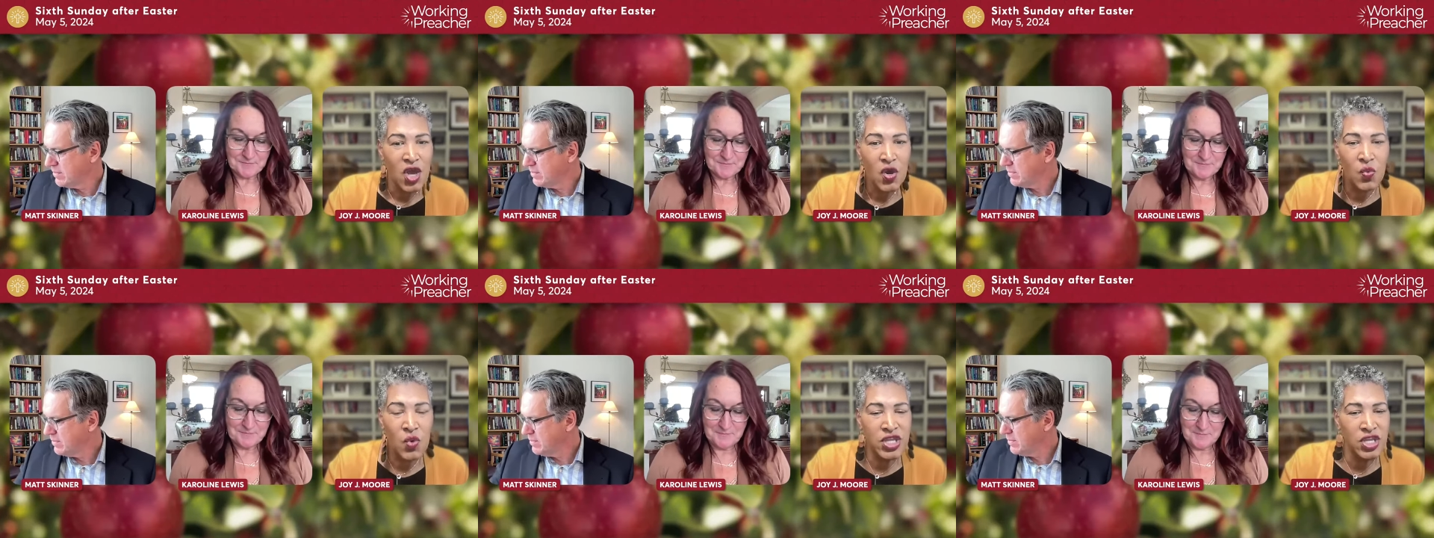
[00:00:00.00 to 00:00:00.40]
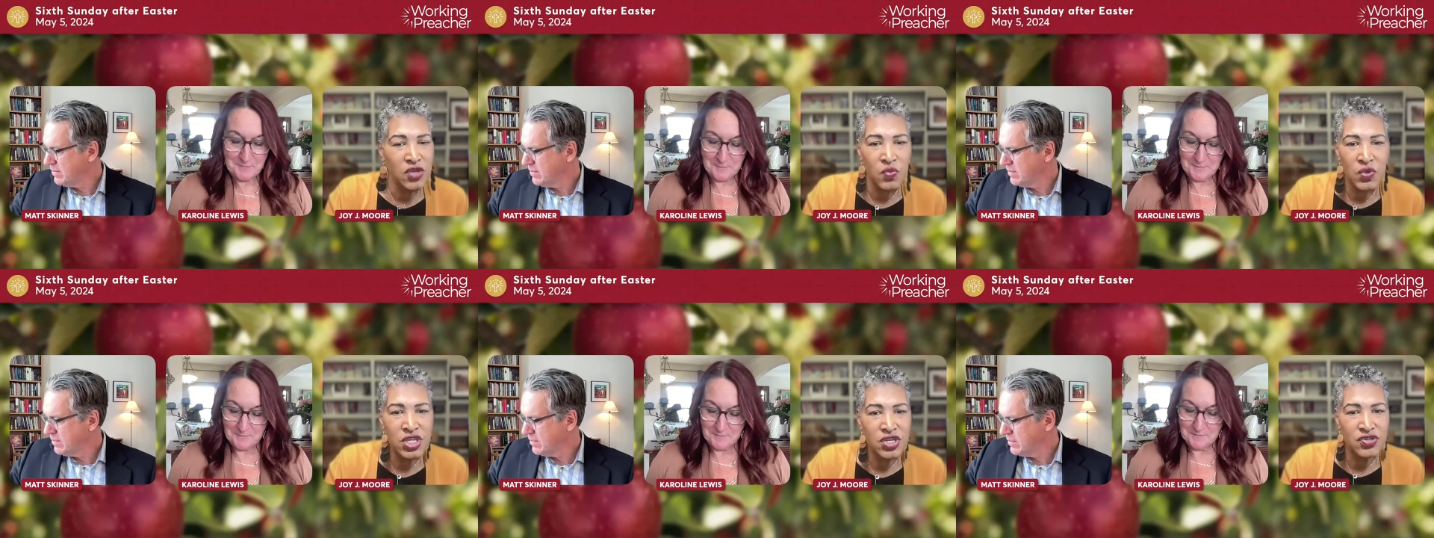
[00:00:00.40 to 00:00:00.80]
Speaker 1: when you,
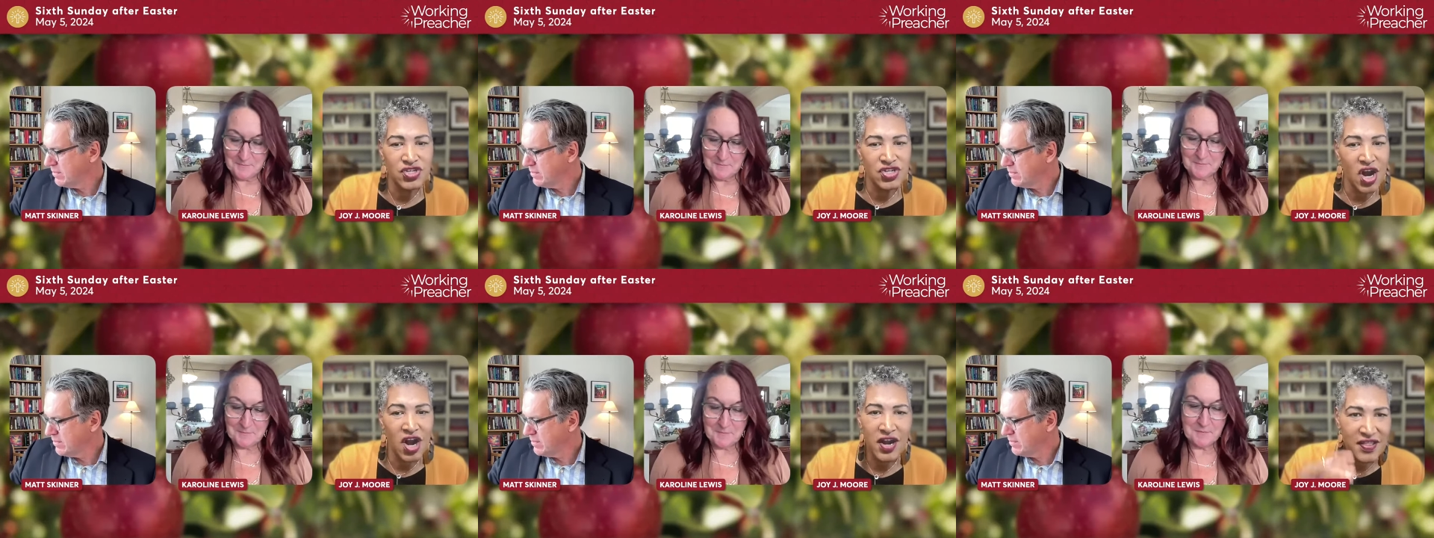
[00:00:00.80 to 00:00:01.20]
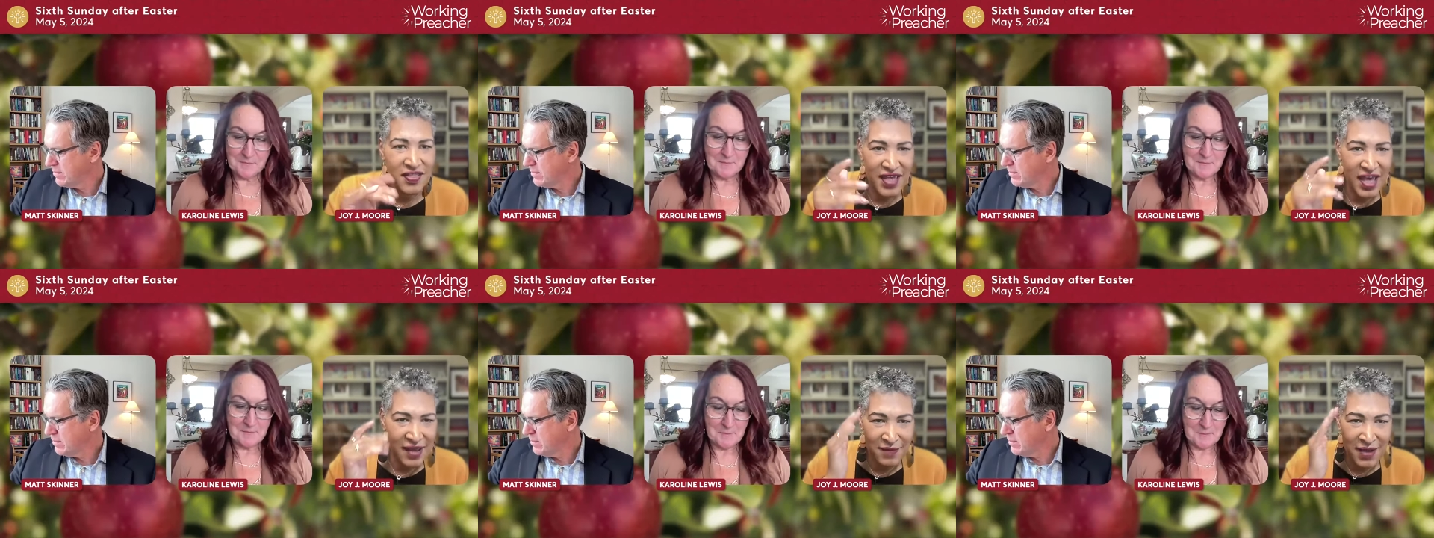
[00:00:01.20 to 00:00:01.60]
when you started
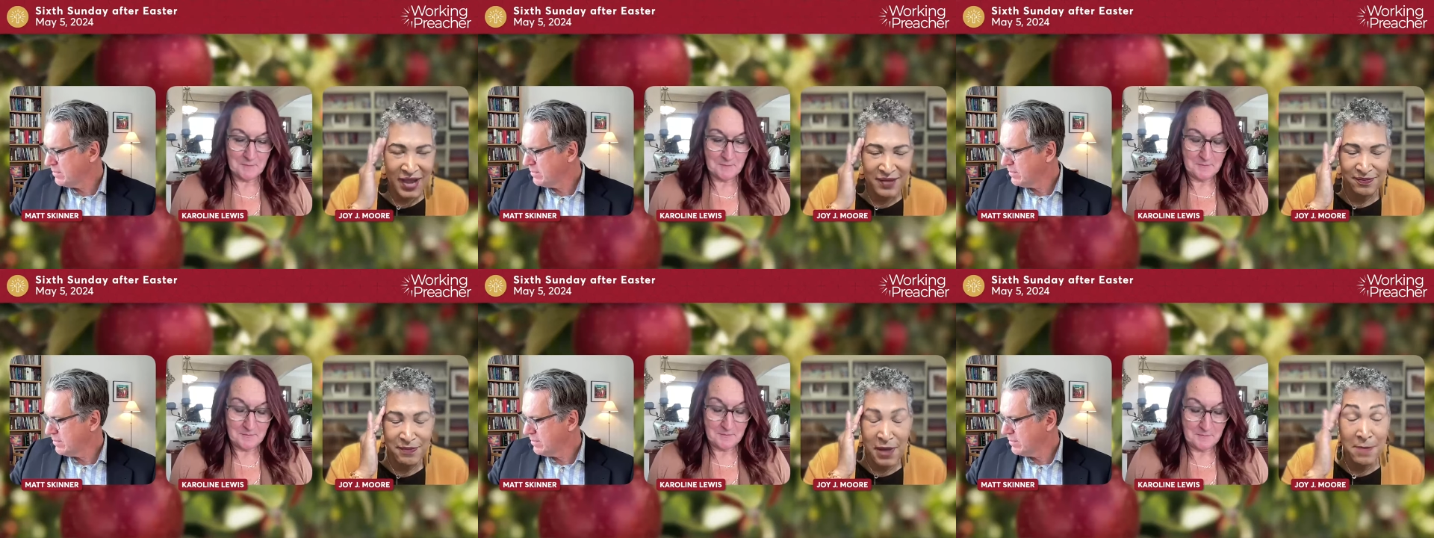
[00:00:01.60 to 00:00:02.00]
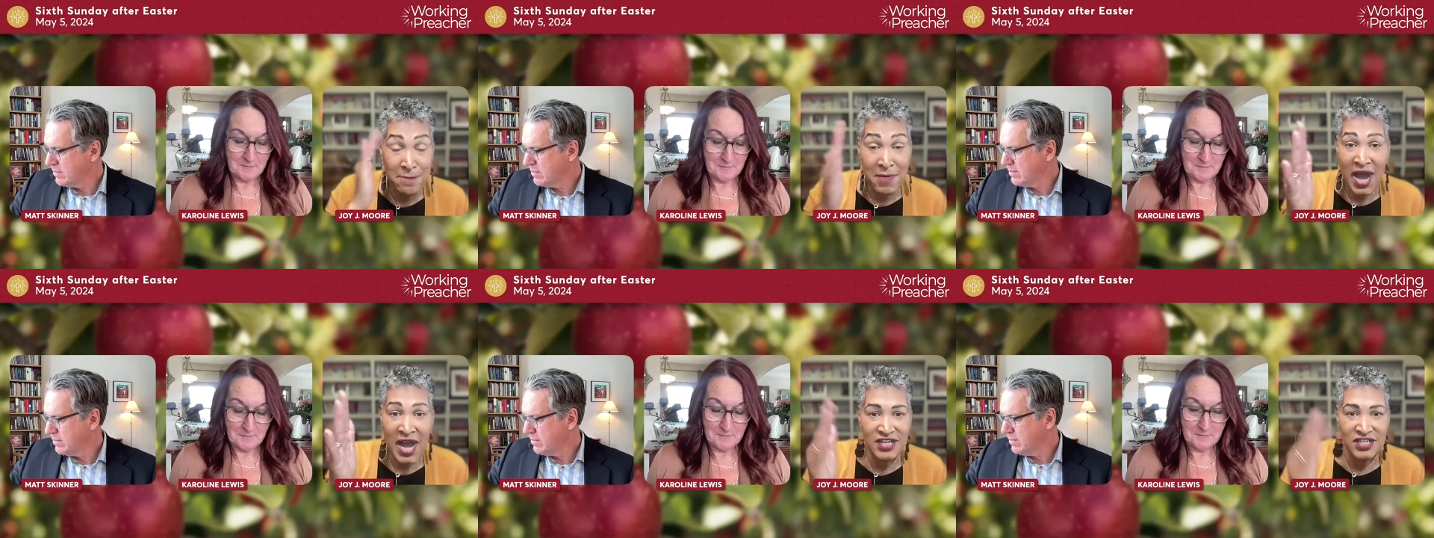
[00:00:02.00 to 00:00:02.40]
that, I, my
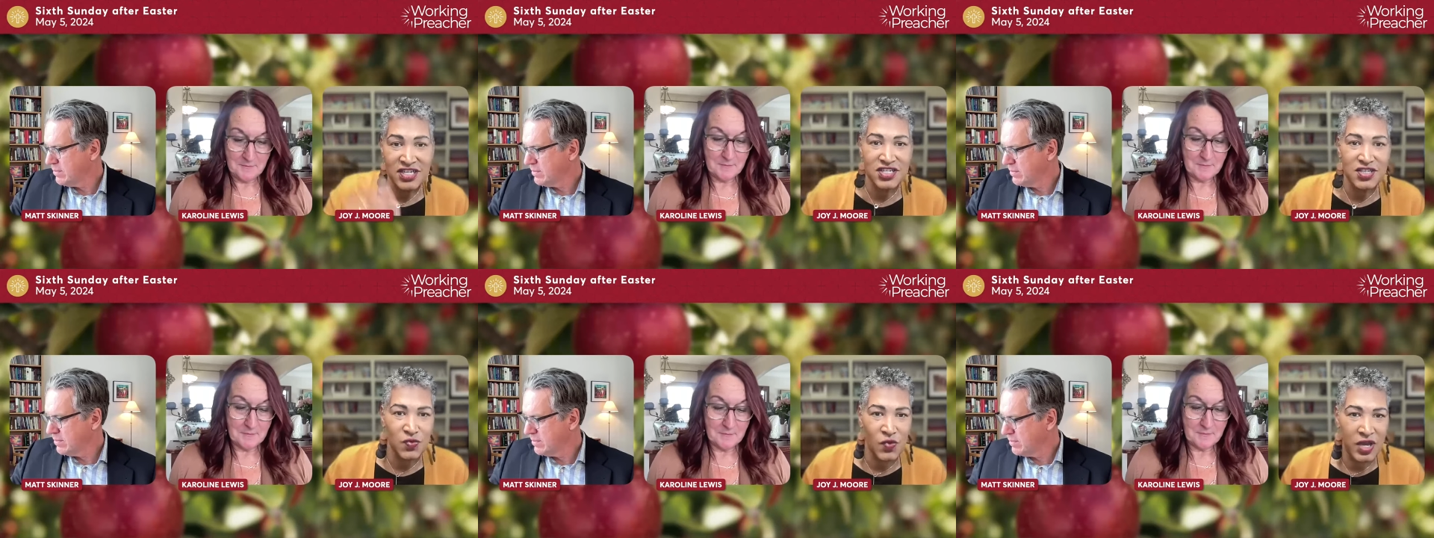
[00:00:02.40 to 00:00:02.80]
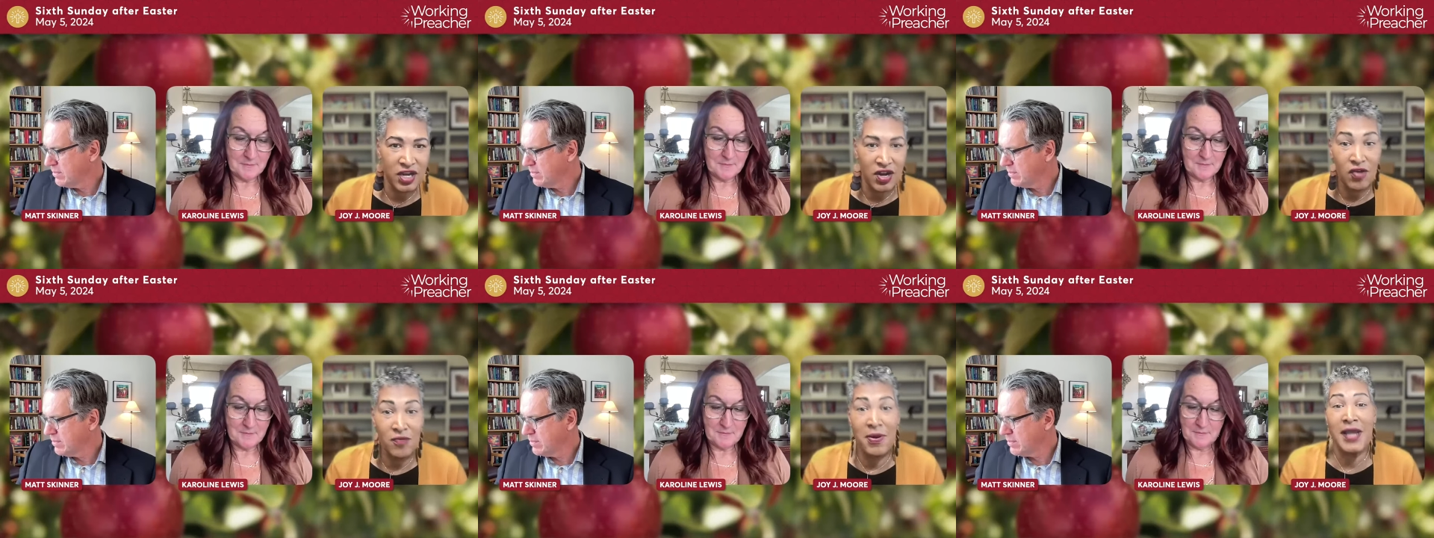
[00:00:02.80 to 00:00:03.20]
mind just went,
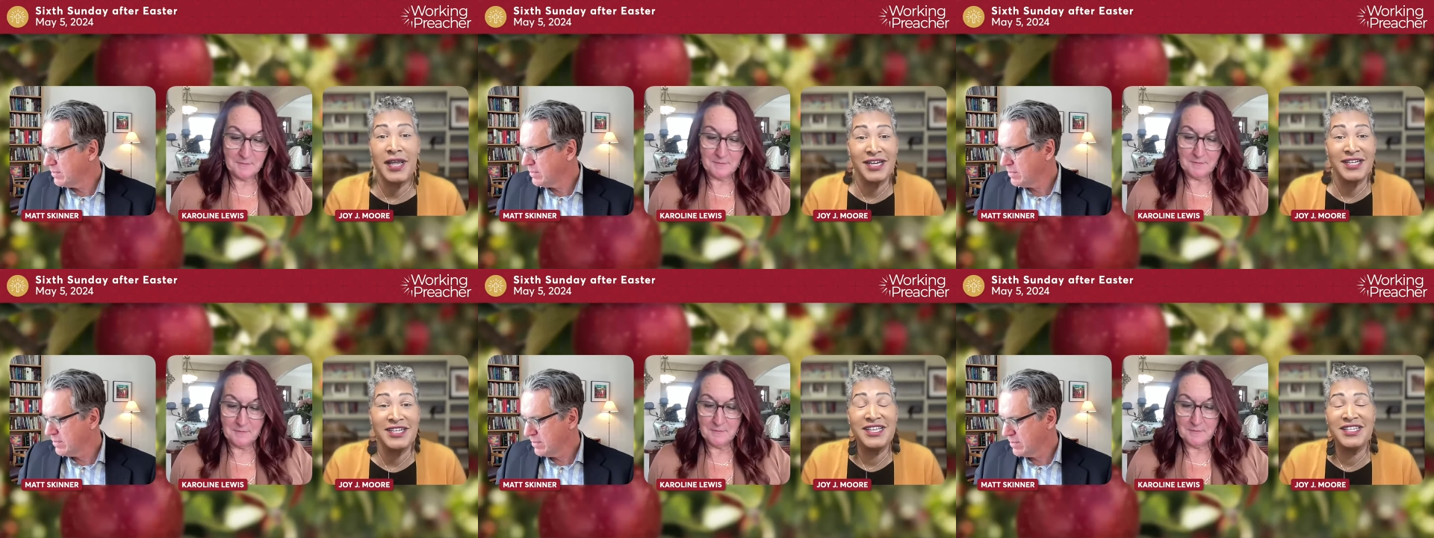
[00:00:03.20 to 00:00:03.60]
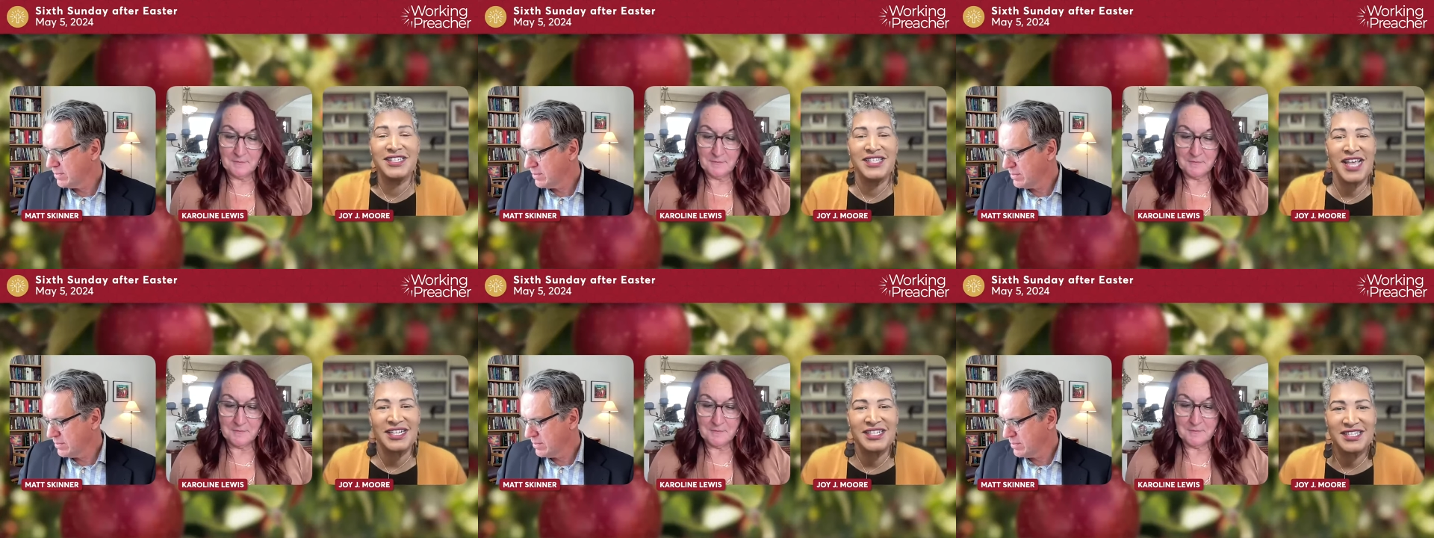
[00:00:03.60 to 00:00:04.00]
oh my goodness,
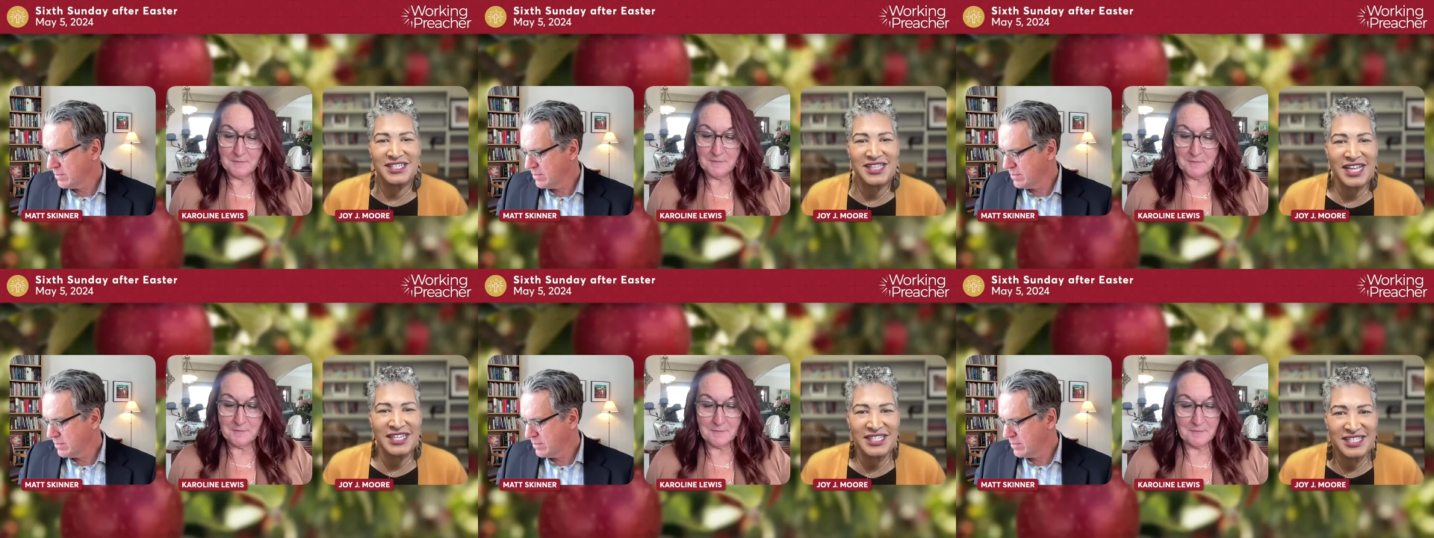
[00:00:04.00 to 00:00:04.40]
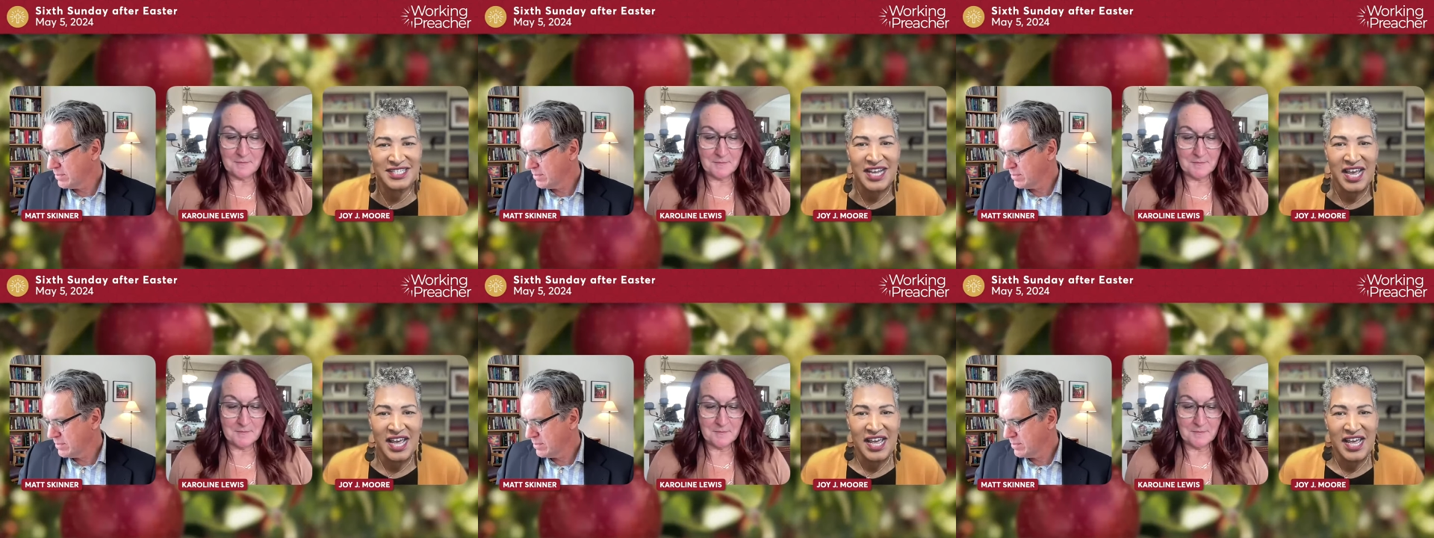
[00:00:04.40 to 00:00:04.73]
that's, that's,